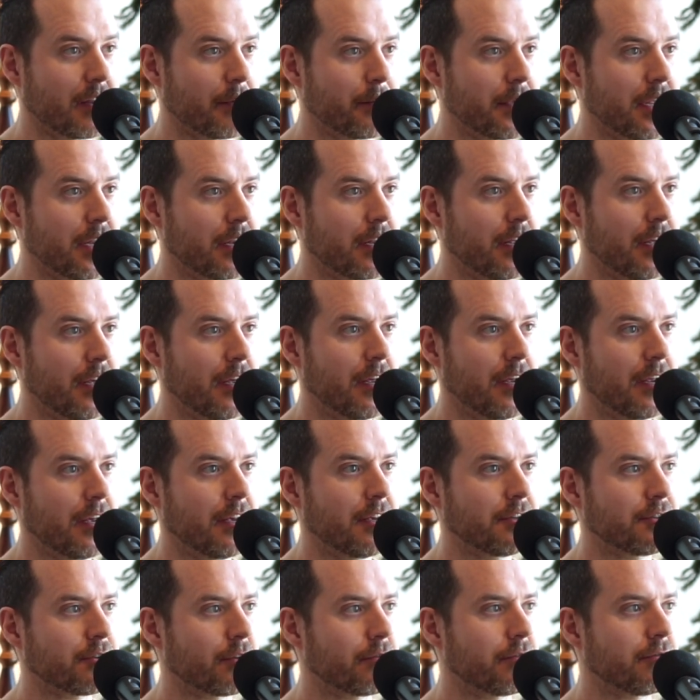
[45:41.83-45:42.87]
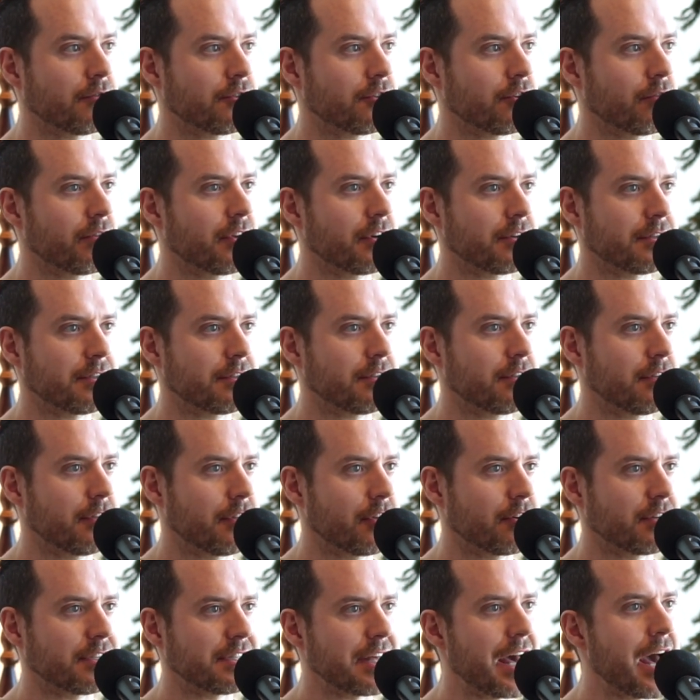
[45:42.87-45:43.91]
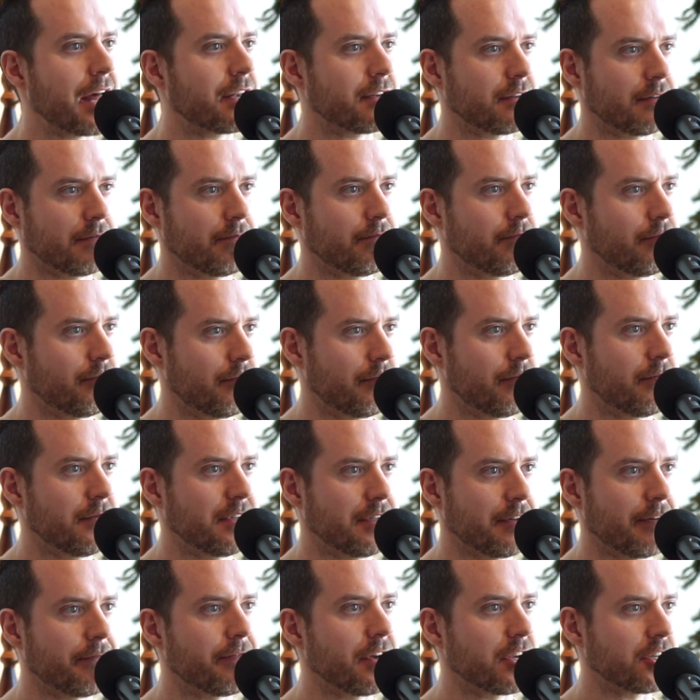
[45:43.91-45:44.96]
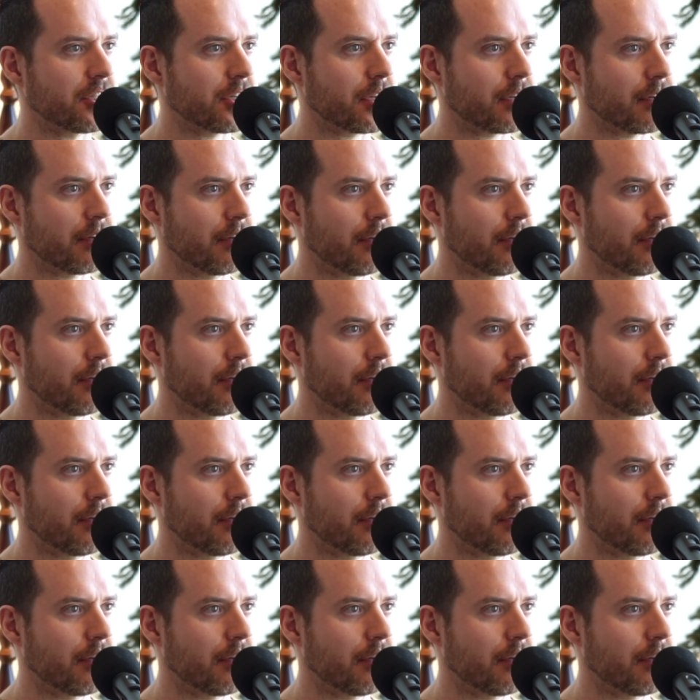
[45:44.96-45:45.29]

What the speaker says: I mean, so there's that division.